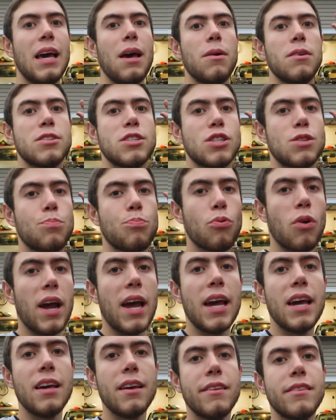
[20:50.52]

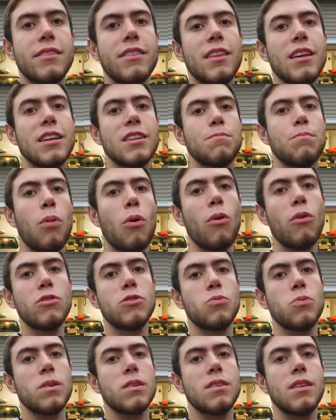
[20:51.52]
Spray these
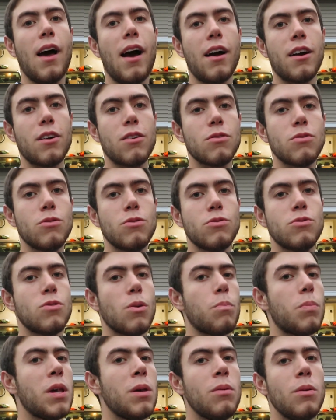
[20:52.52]
bolts with Knocker Loose or
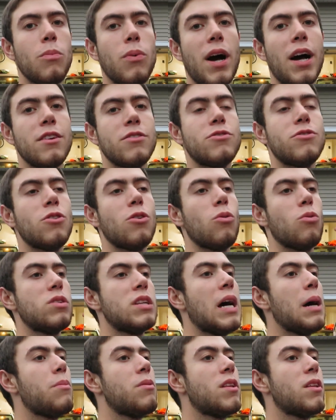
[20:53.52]
PB Blaster or
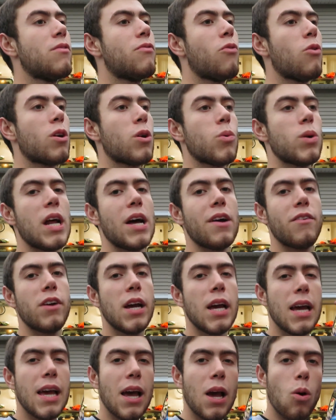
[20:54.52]
WD-40, whatever,
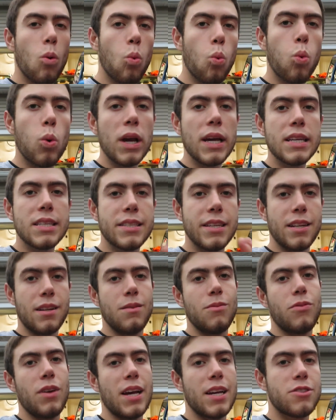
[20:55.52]
weeks in
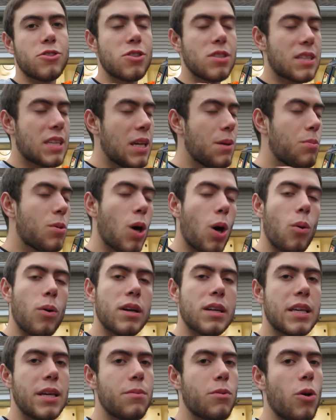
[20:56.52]
advance. Just keep
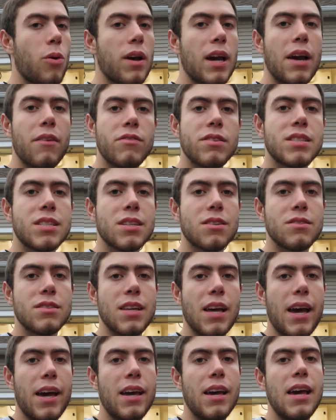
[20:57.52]
going every single
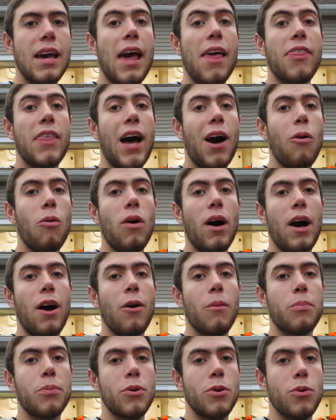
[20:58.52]
day. That will
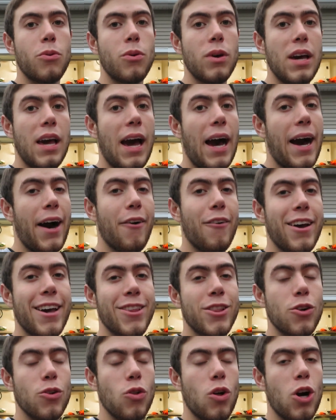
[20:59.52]
help you out
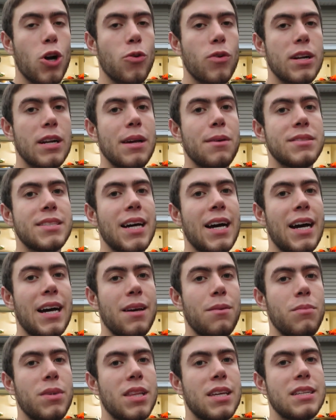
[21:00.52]
in the long run
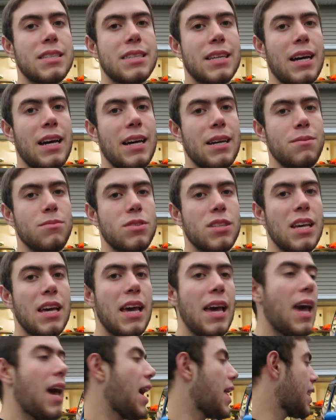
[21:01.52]
a million times.
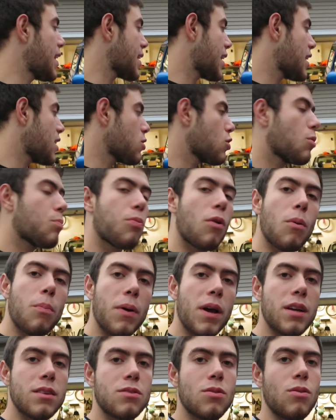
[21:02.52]
And then get a little
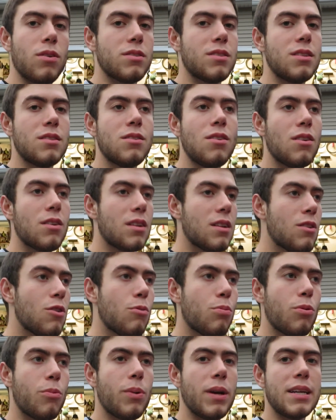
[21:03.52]
propane torch. That's all. You need a
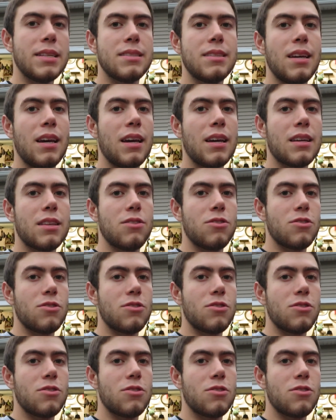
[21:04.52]
little propane tank.